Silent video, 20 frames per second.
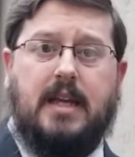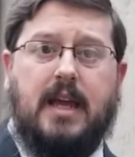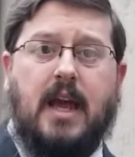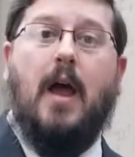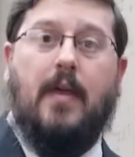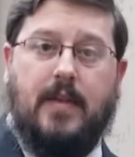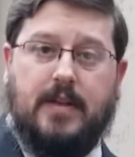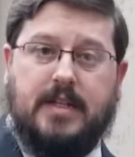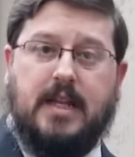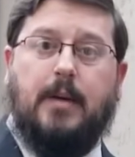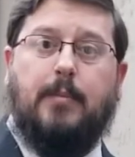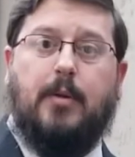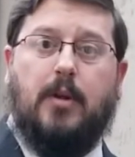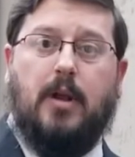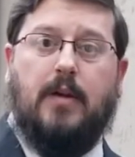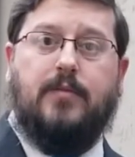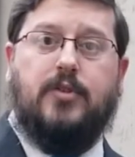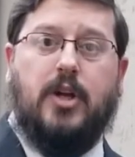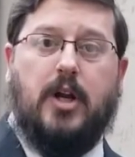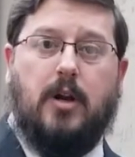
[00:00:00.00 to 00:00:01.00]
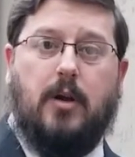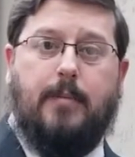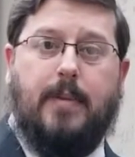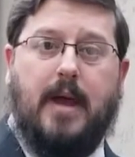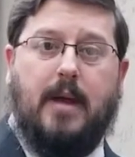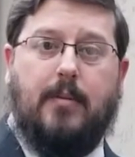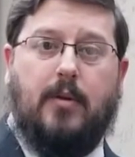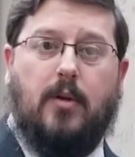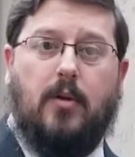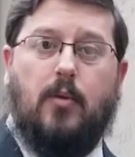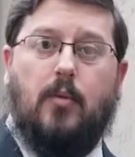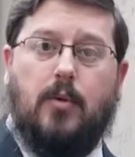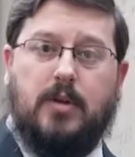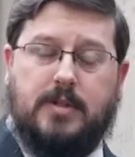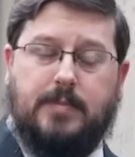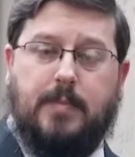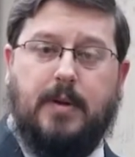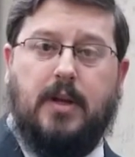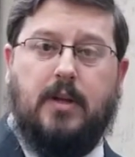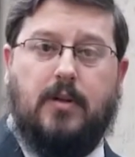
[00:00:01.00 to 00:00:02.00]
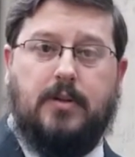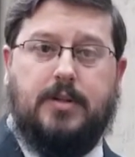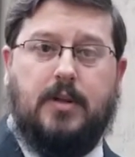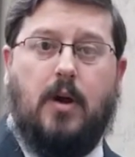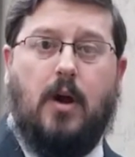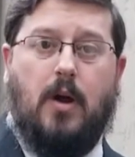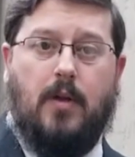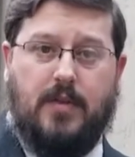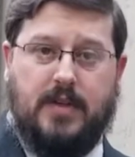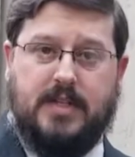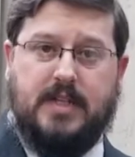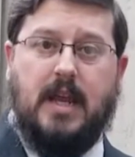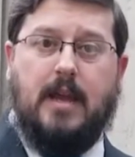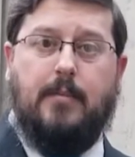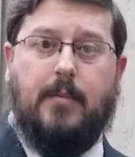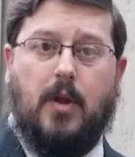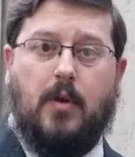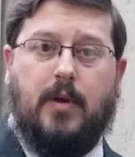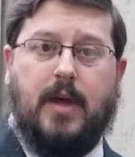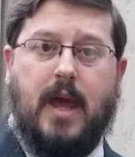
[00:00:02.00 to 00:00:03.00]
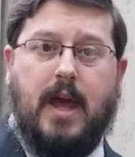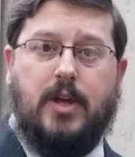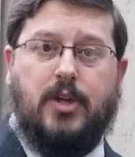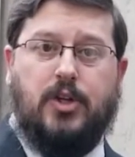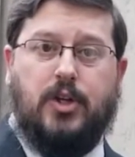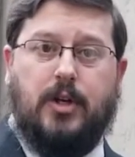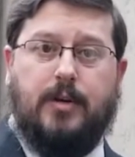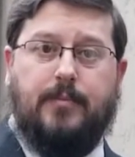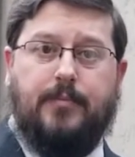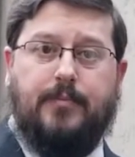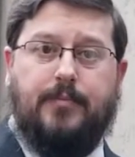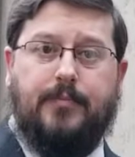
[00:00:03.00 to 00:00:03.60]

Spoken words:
and the temple of Zerubbabel was built on the same location.